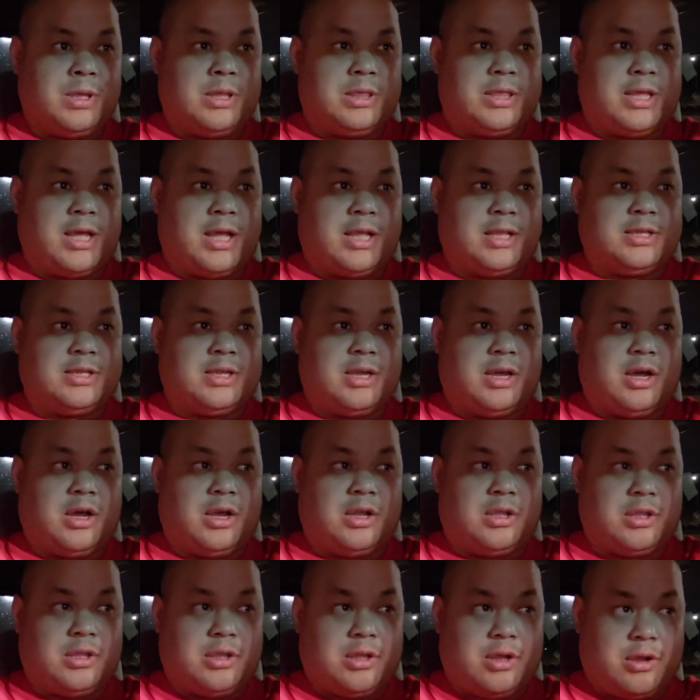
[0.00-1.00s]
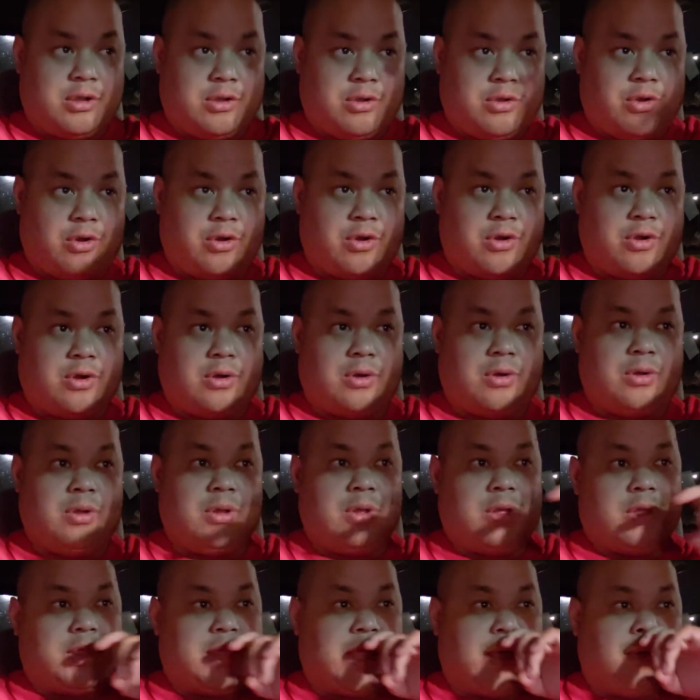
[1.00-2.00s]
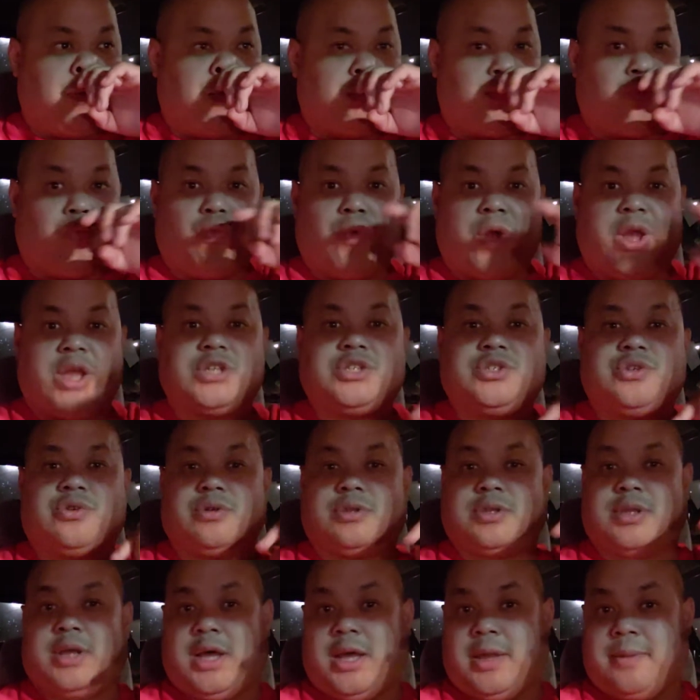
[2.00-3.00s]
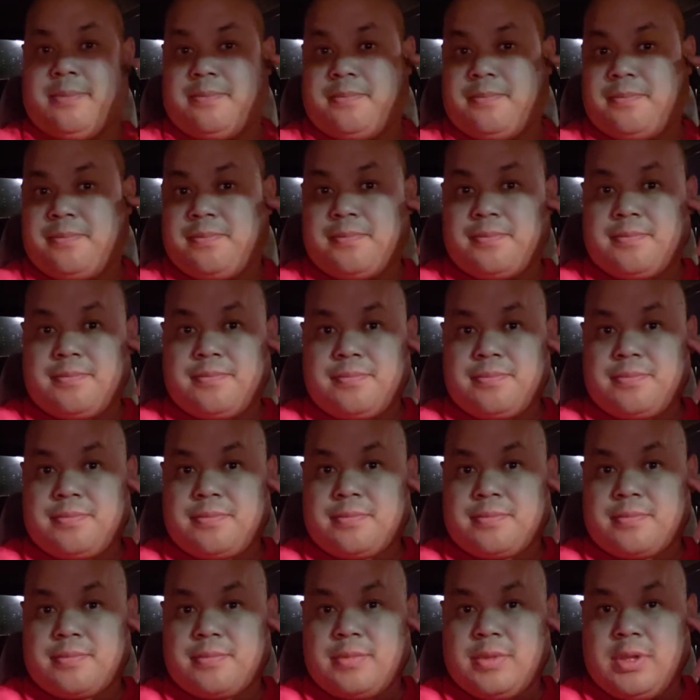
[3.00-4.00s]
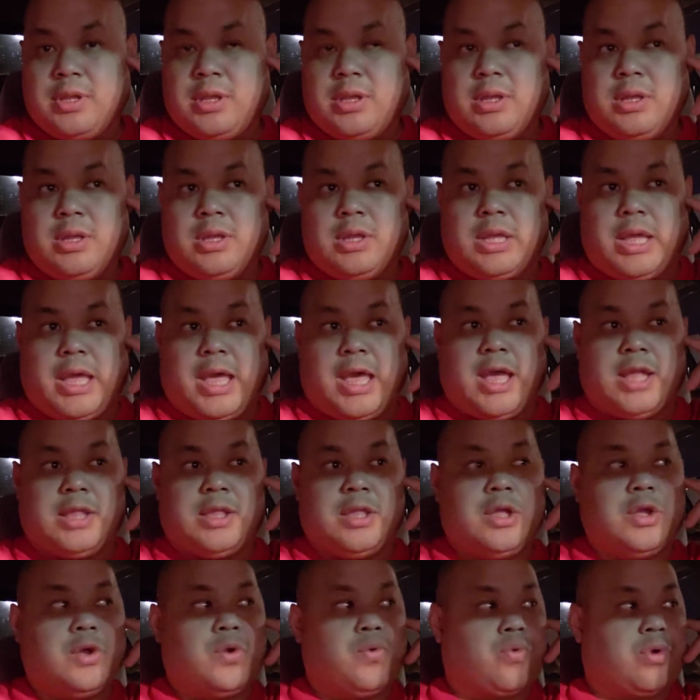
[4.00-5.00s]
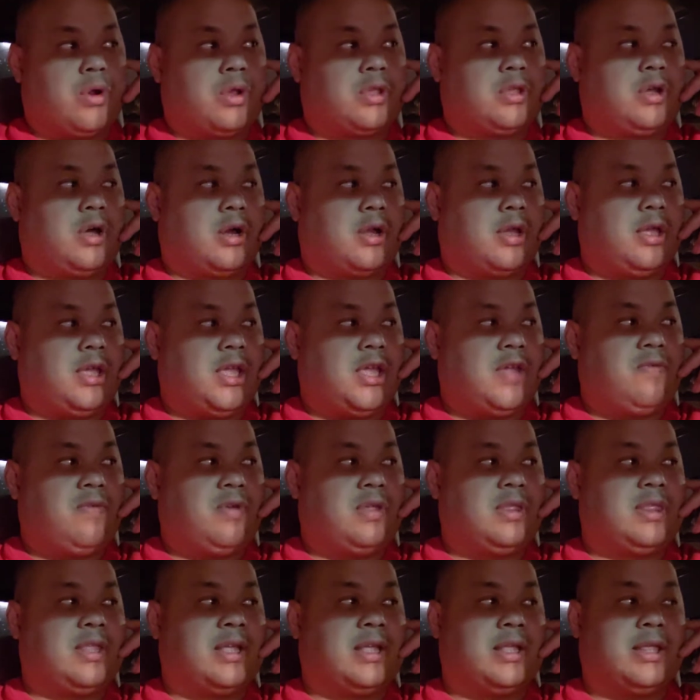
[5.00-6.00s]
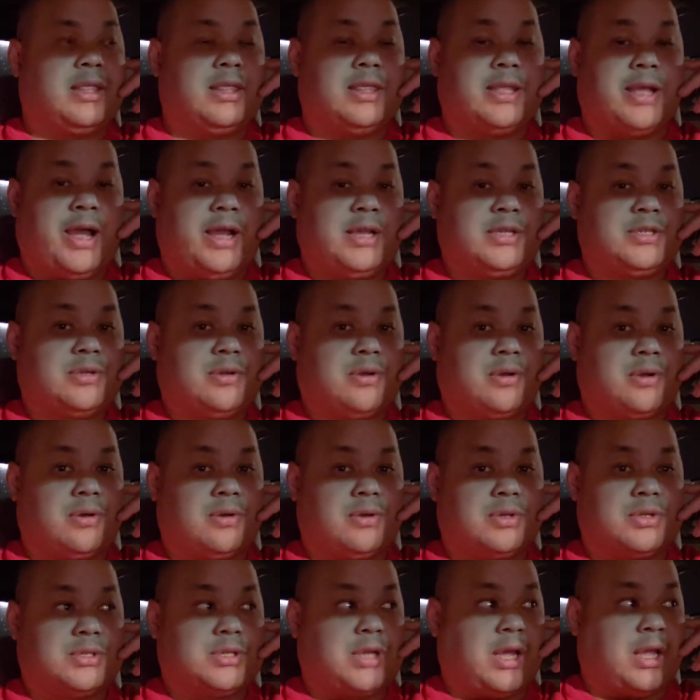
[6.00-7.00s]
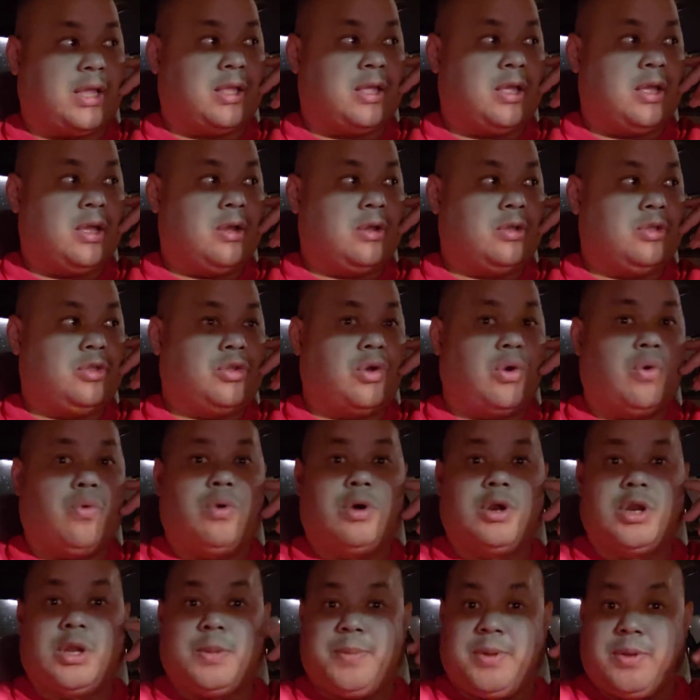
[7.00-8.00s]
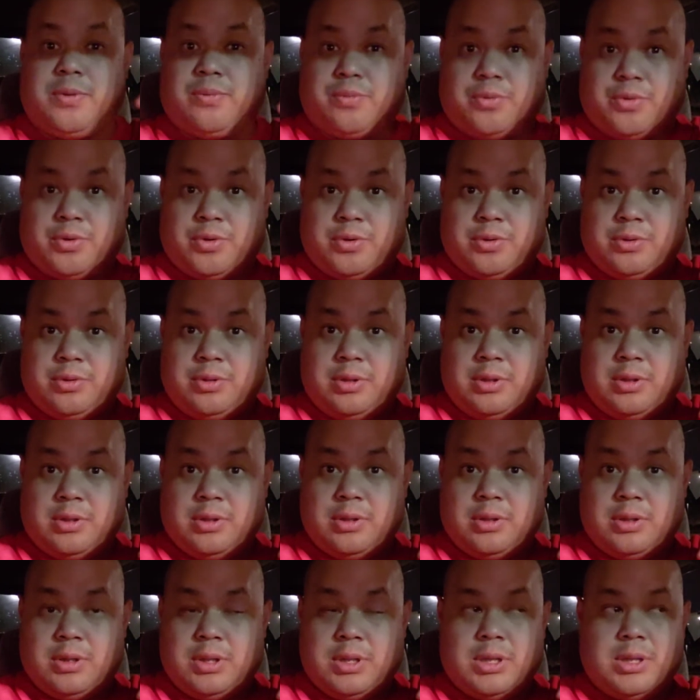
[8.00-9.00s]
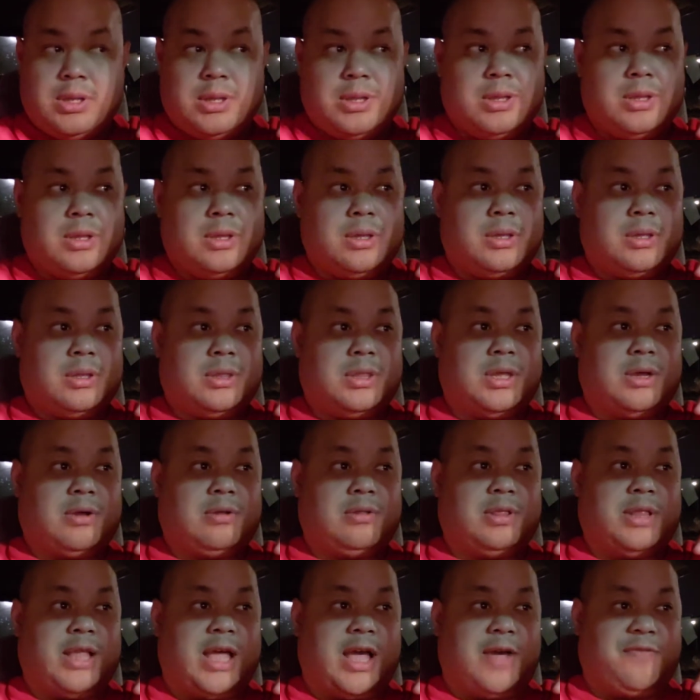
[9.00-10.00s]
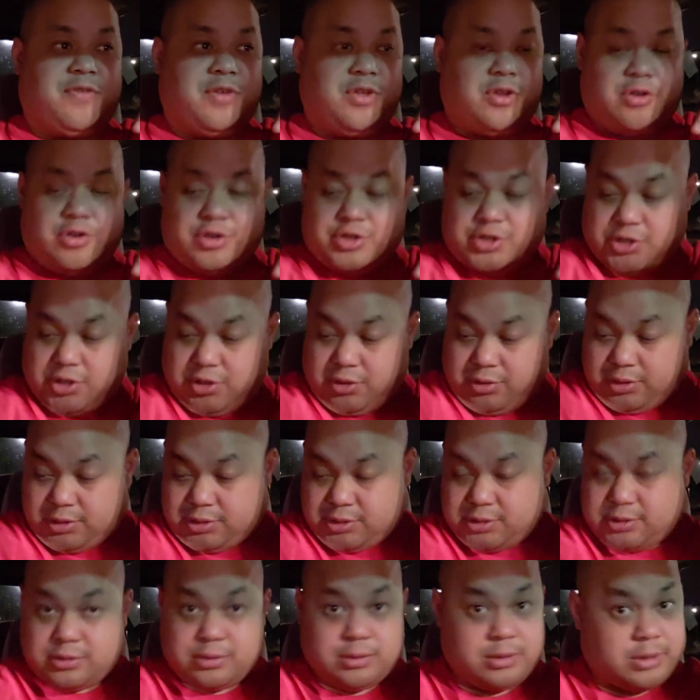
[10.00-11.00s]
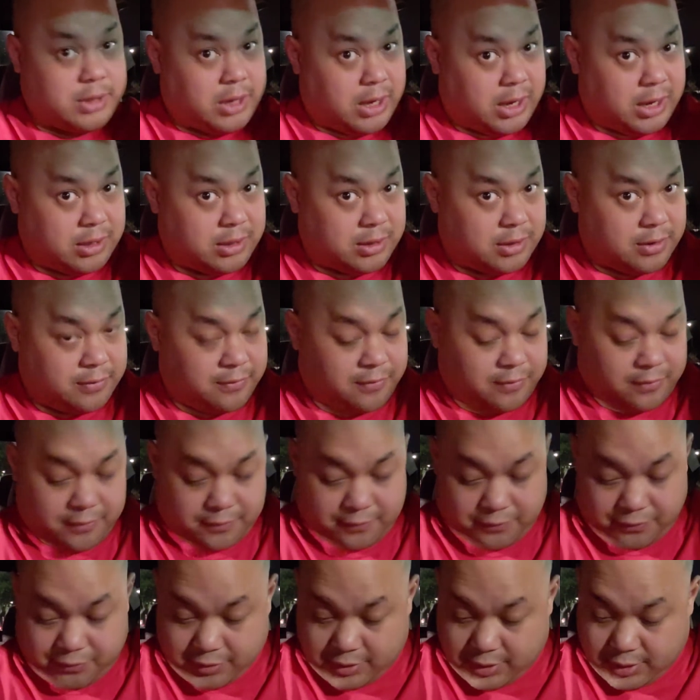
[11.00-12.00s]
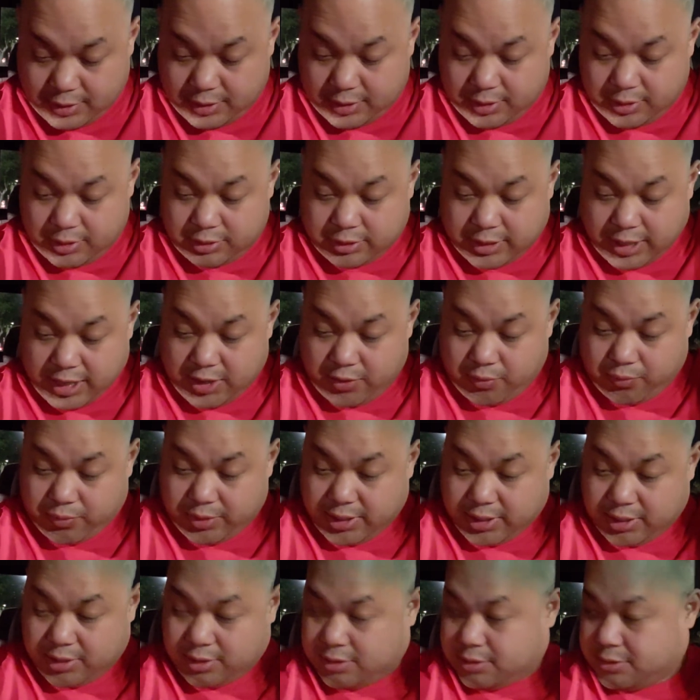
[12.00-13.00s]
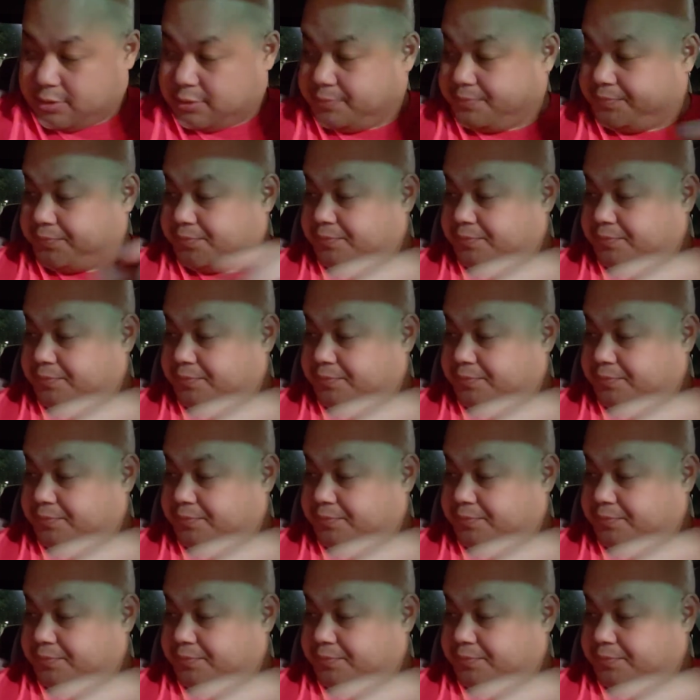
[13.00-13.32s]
than a girl that would waste your time. And we're talking even the nice girls that don't want to be rude. They'll laugh at your jokes, kind of. They will